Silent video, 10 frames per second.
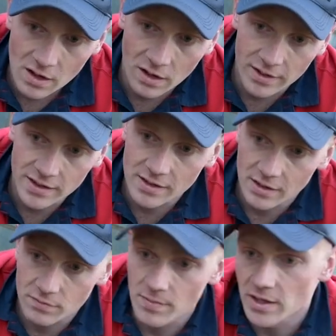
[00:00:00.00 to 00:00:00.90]
i.e.,
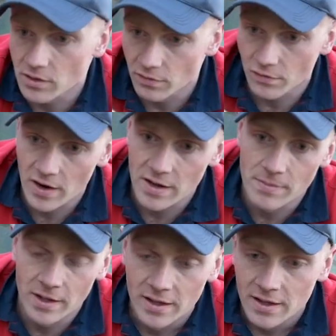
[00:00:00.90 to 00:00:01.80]
kind of make your frame